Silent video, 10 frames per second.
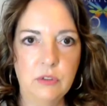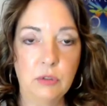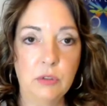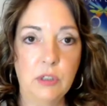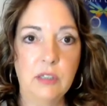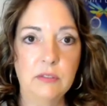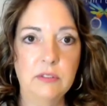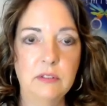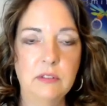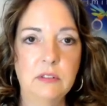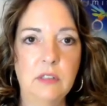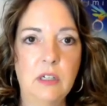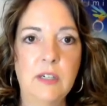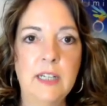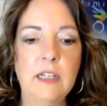True Love.
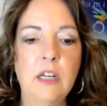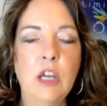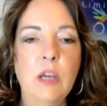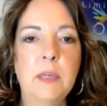All right,